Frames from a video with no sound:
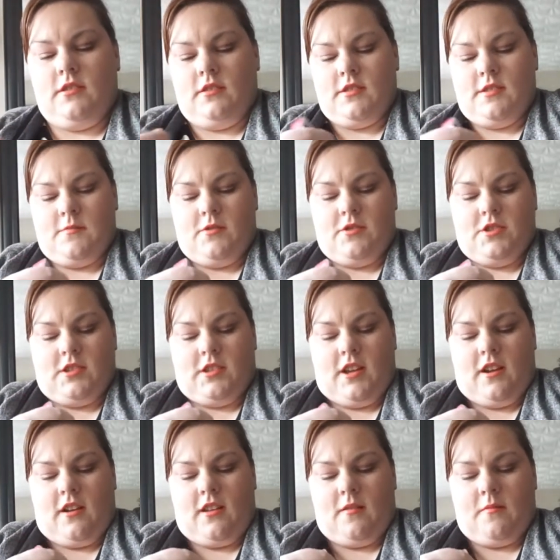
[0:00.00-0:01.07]
I'll swatch it
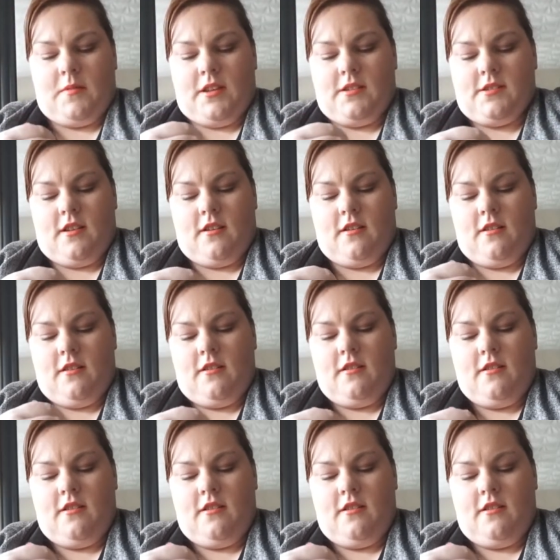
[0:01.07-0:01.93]
there. That'll be easier.